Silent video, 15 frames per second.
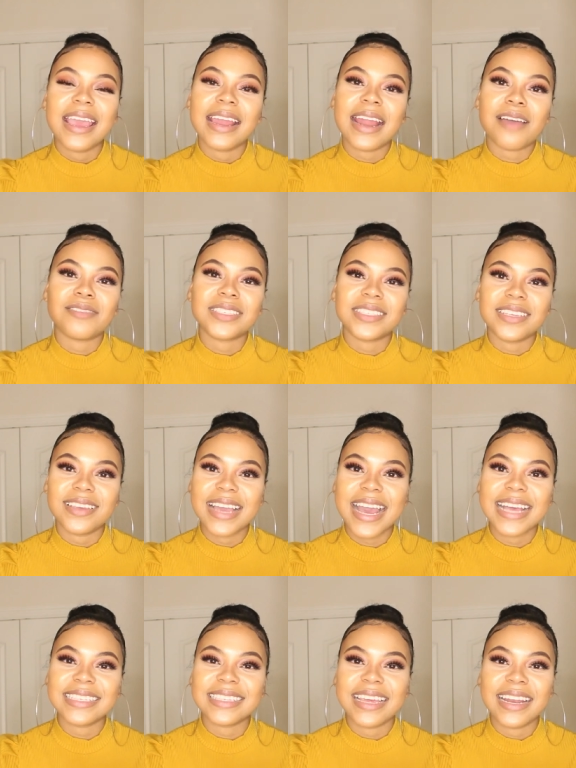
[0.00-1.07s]
And I will see you
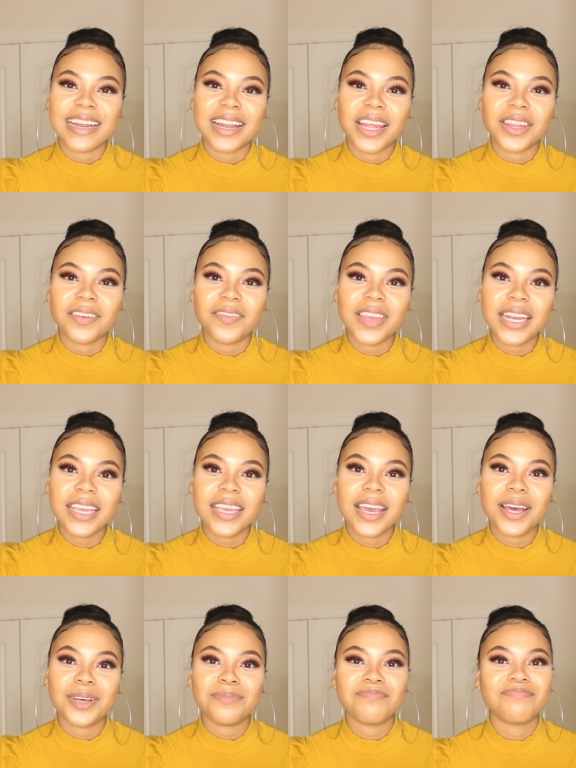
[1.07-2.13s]
guys in another
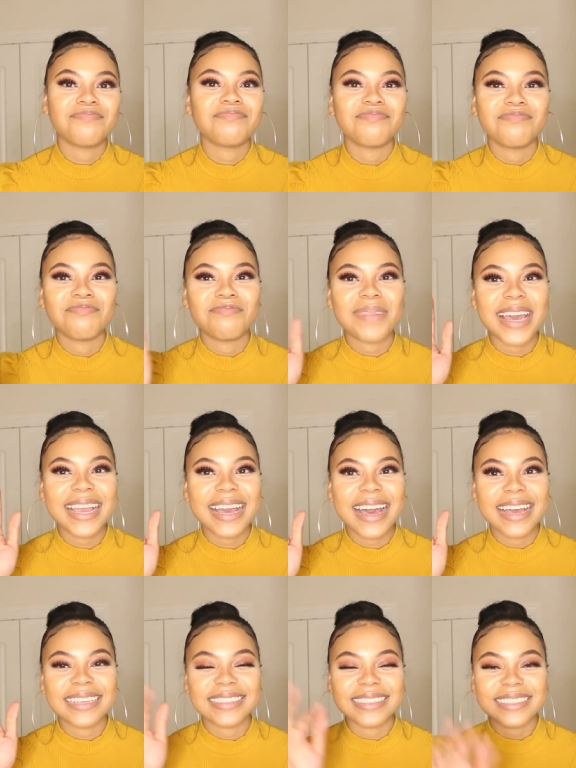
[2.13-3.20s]
video. Bye
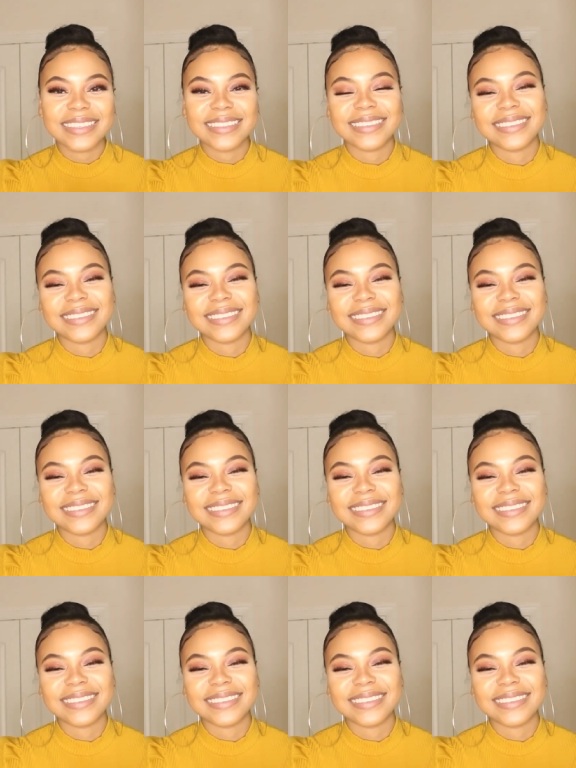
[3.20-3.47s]
guys.